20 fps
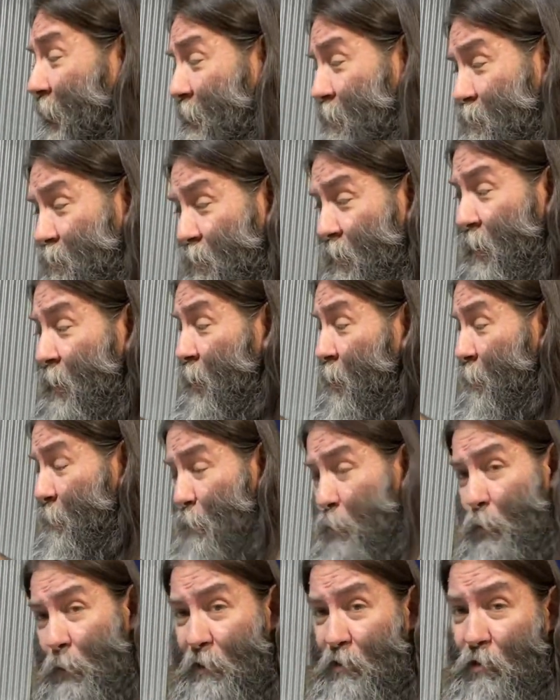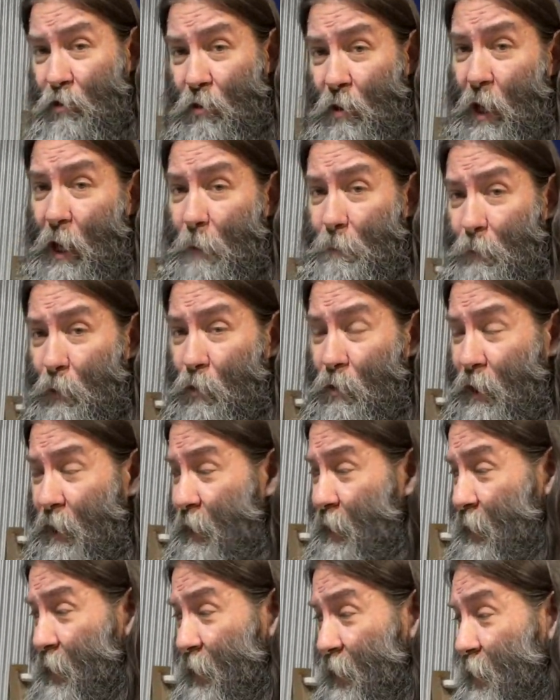his printer
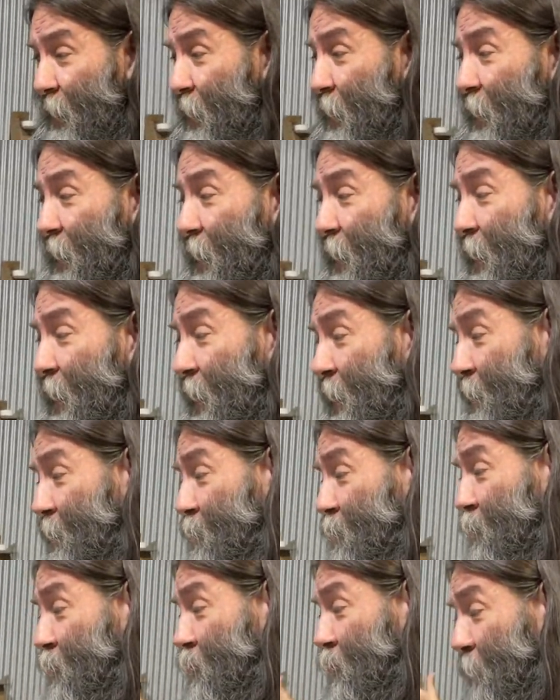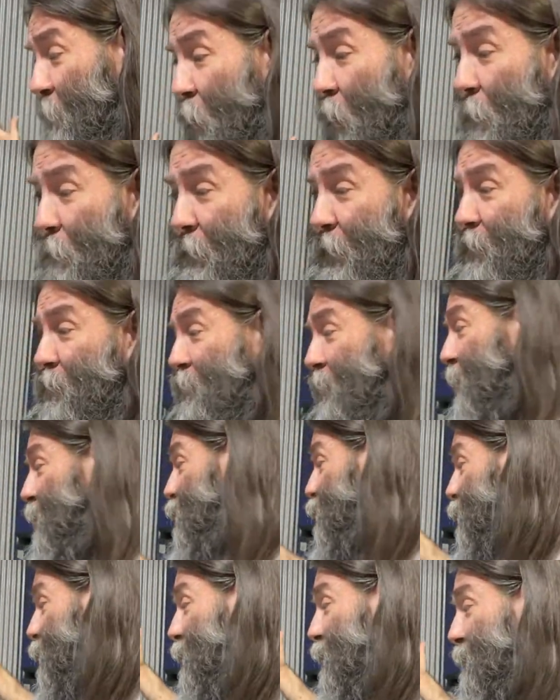operating in his small
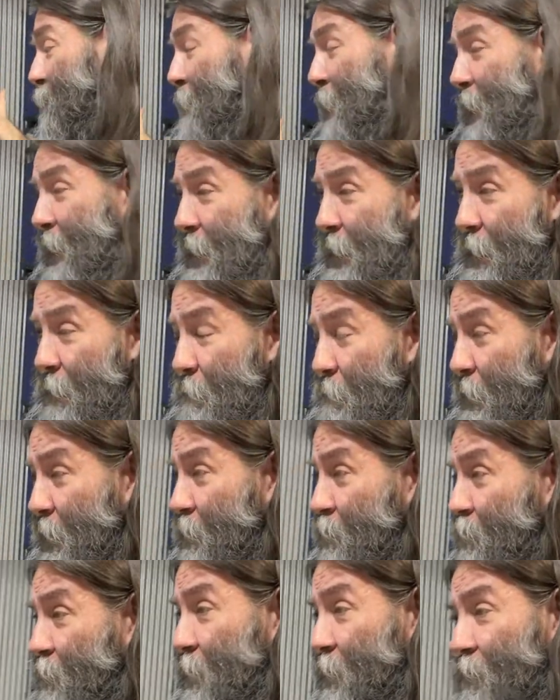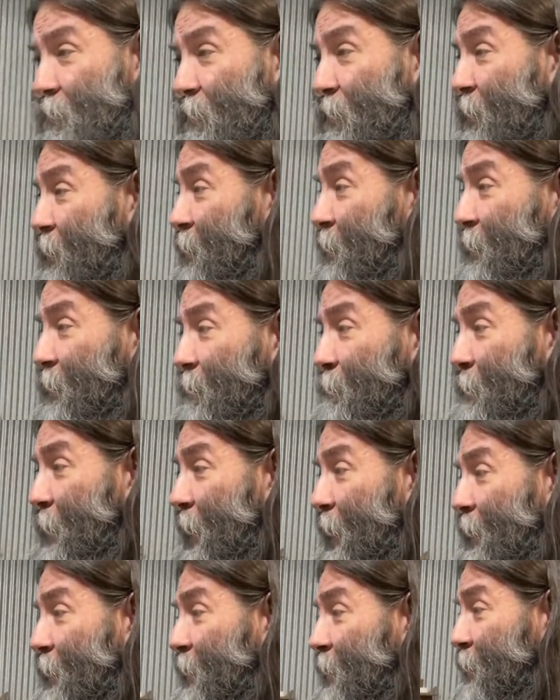business or his medium business. Man,